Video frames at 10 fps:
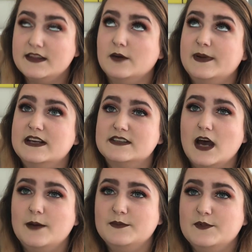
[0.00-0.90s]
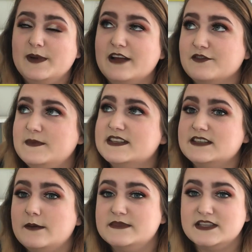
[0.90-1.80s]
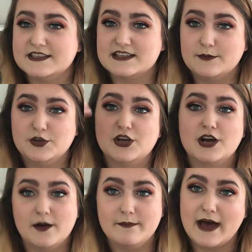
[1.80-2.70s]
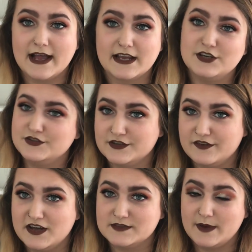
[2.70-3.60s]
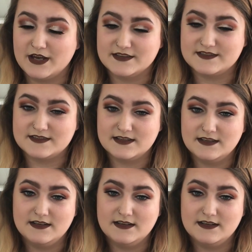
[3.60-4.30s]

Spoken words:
There'll be a time, it'll be like from this time to this time, you can come back and use your fast pass.